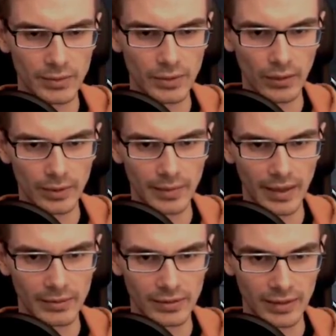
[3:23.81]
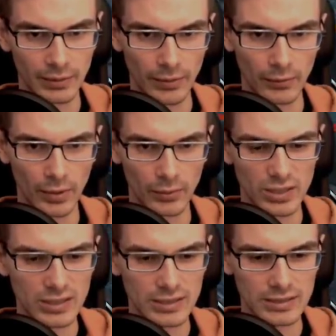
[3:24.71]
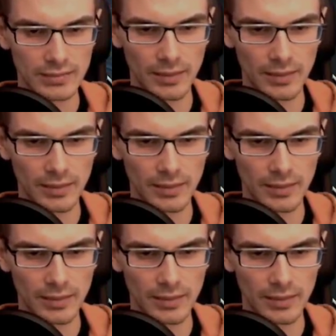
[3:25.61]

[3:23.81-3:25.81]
you would only be able to clear with the 1, which is,